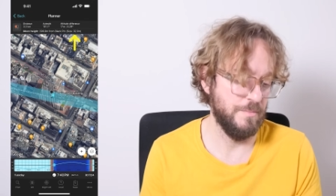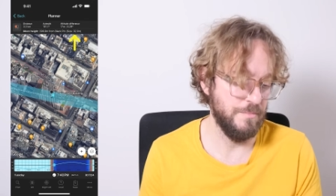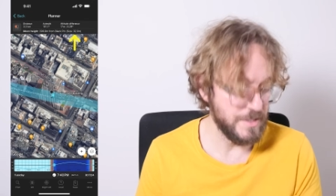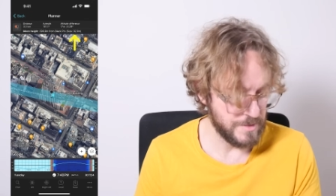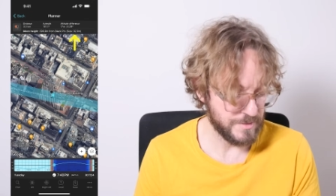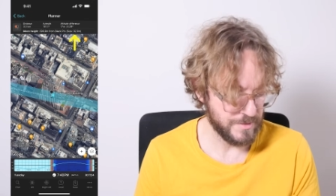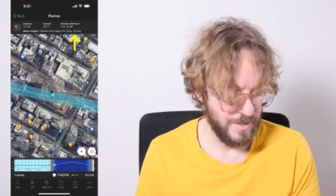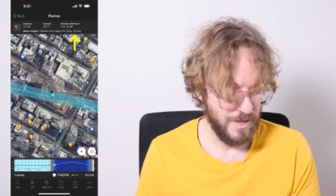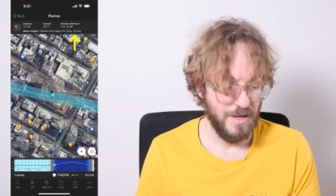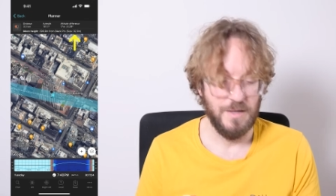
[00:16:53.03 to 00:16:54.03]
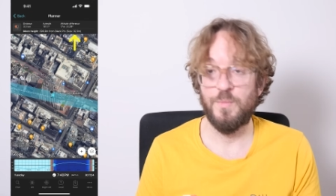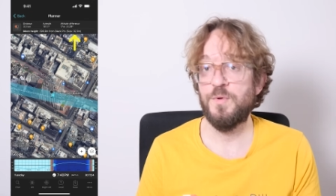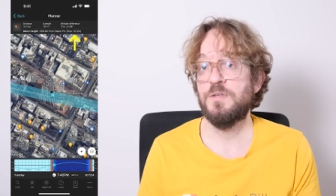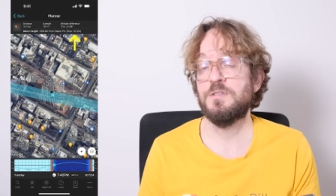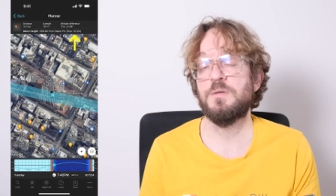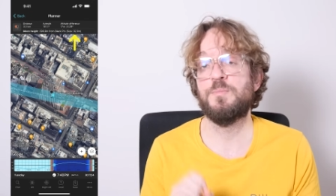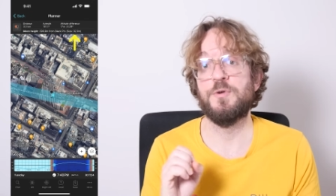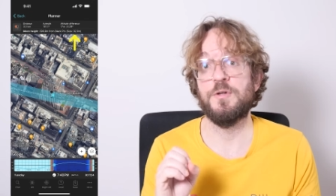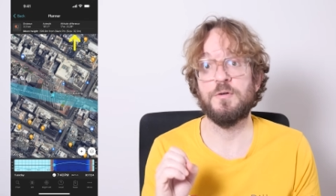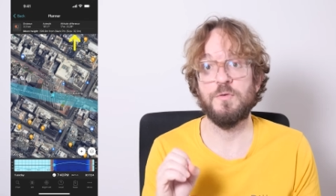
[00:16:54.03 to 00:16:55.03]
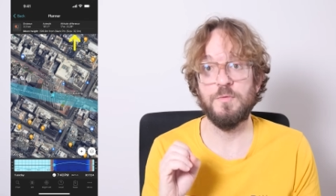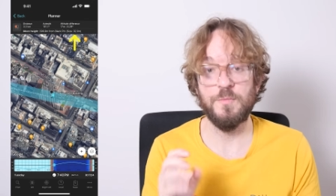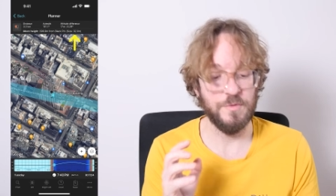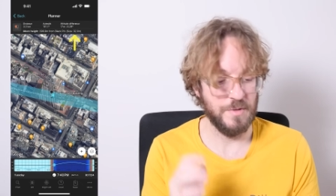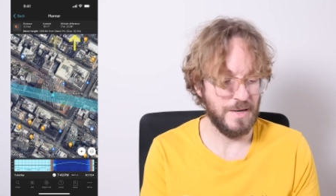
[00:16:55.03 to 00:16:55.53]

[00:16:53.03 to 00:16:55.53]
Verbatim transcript: meters, which is a pretty cool moon.